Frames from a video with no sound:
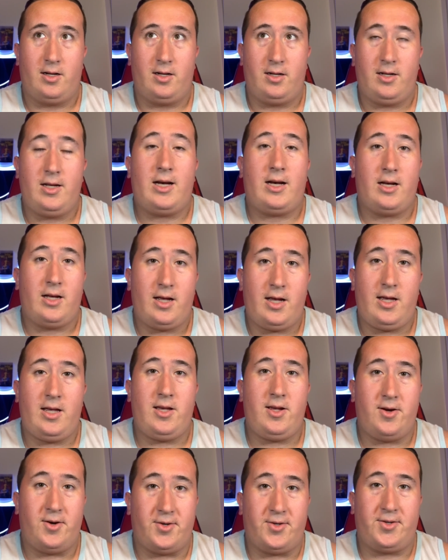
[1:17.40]
Yeah, 8
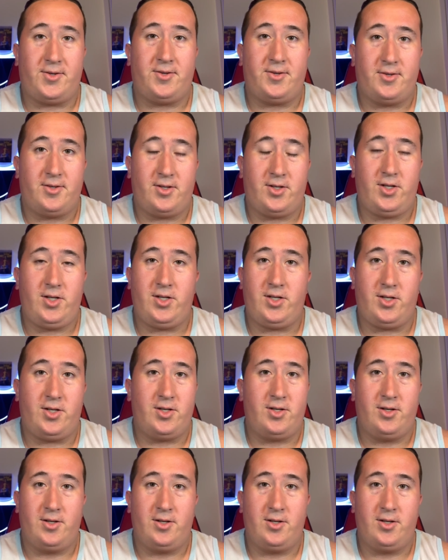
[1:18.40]
years. Sheesh.